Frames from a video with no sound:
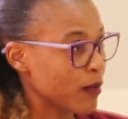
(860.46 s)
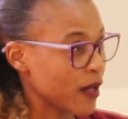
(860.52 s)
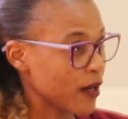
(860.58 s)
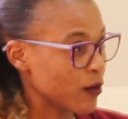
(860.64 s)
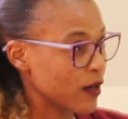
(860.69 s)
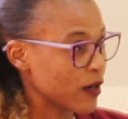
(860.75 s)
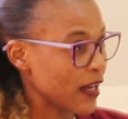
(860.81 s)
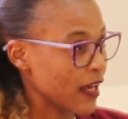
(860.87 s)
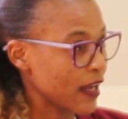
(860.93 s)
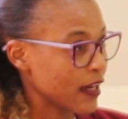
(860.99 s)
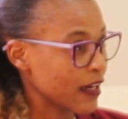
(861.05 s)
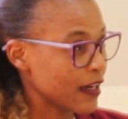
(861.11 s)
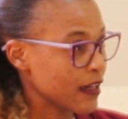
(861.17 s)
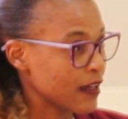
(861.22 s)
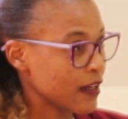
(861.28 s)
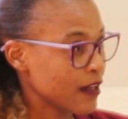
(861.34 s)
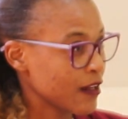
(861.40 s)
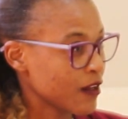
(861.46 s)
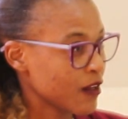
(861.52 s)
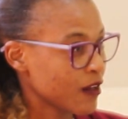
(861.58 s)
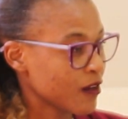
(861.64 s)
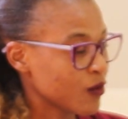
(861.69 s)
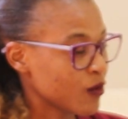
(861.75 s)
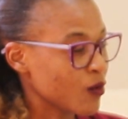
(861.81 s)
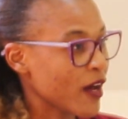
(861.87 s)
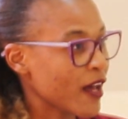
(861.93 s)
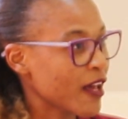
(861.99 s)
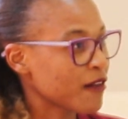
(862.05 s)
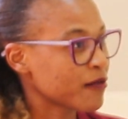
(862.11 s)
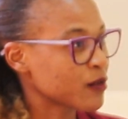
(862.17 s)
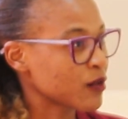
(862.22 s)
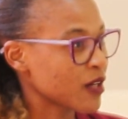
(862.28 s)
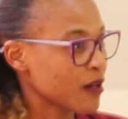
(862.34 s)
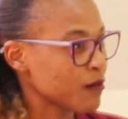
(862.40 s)
but online. Do I
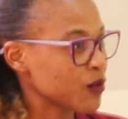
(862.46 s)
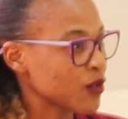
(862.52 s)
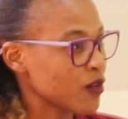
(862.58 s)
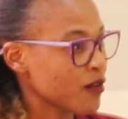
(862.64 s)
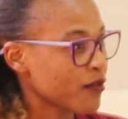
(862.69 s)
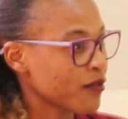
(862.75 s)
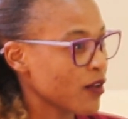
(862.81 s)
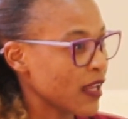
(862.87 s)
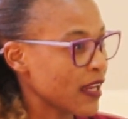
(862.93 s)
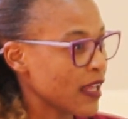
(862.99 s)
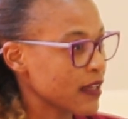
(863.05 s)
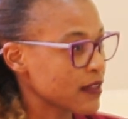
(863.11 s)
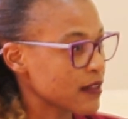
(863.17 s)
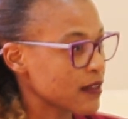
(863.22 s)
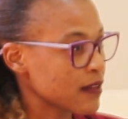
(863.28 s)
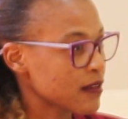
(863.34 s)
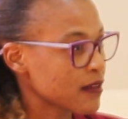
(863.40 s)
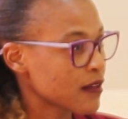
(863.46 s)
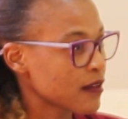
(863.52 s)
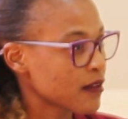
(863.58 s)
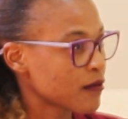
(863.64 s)
have to come to you for a license?